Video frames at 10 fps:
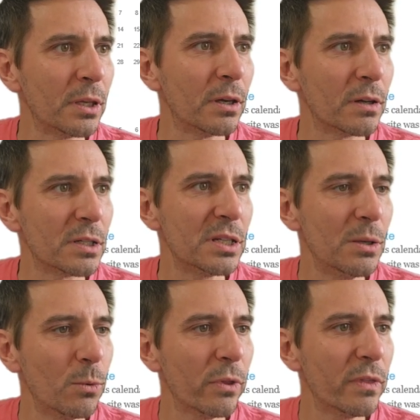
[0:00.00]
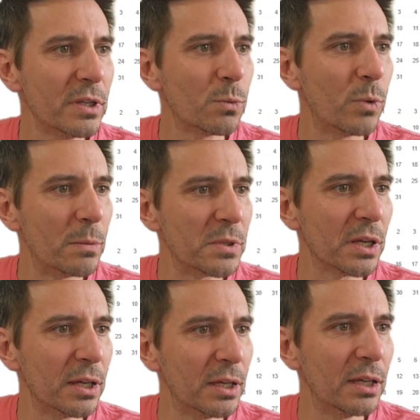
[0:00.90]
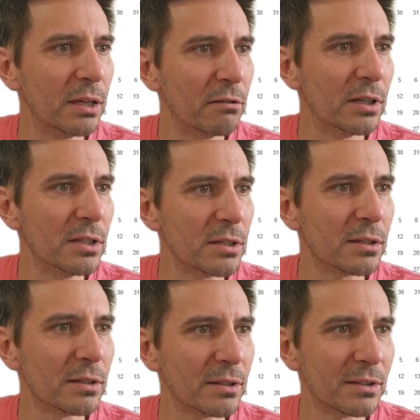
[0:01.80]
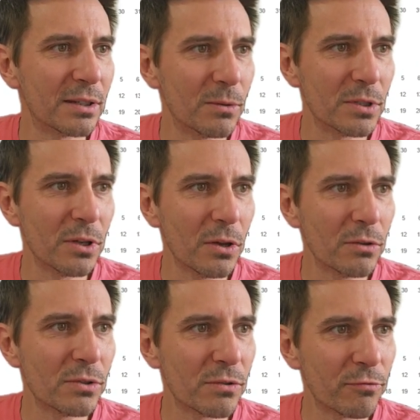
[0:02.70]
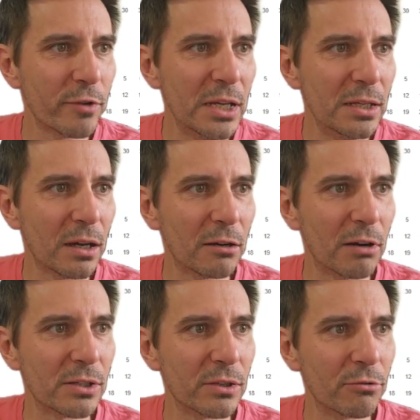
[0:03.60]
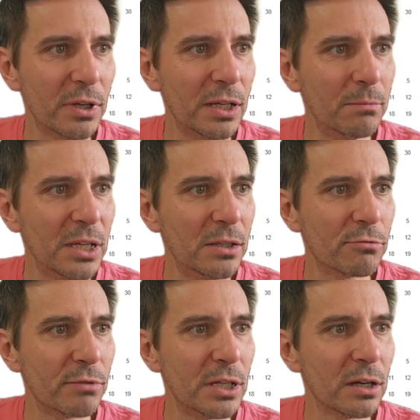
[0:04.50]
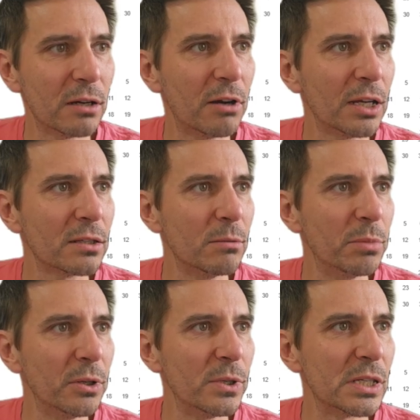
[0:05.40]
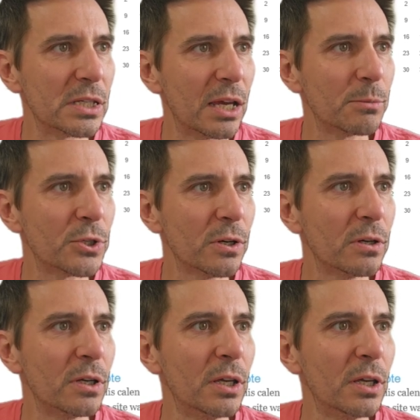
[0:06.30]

to see what this website here is. See, there's lots of redirects. The green means redirect, the blue is snapshot.